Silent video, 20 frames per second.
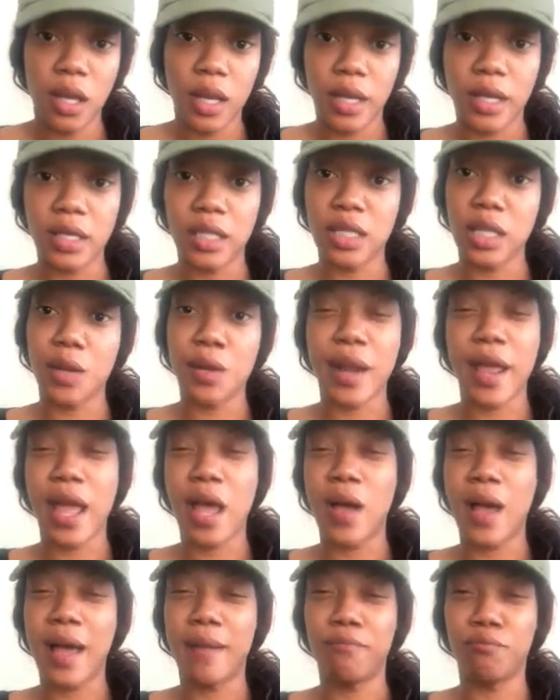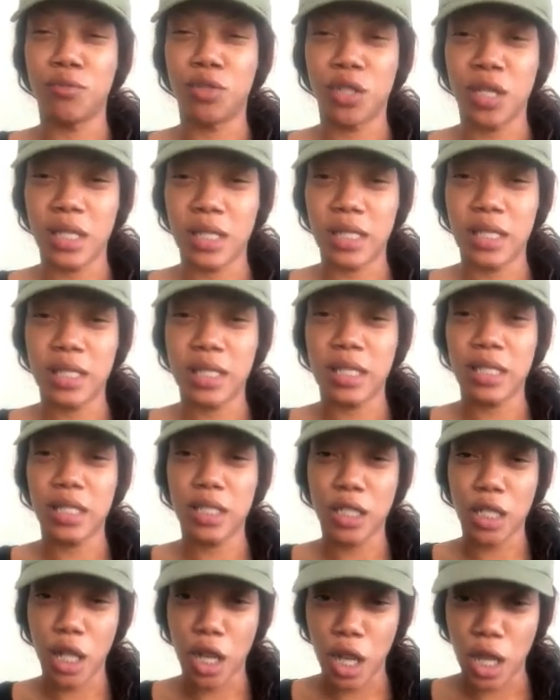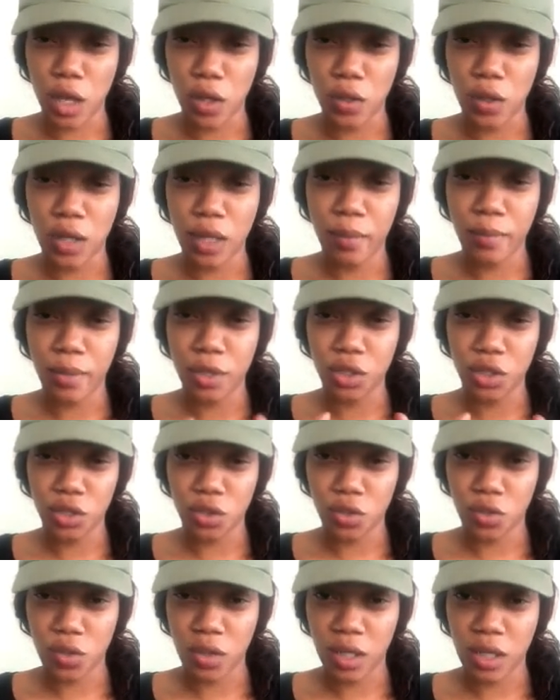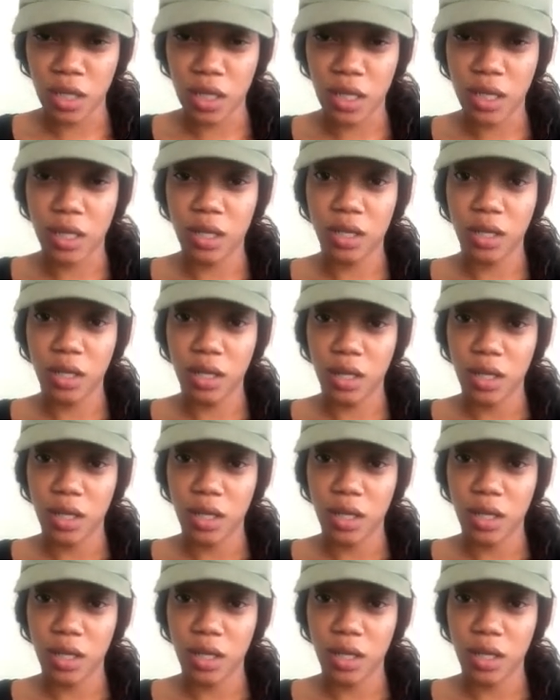and so now I'm just slowly but surely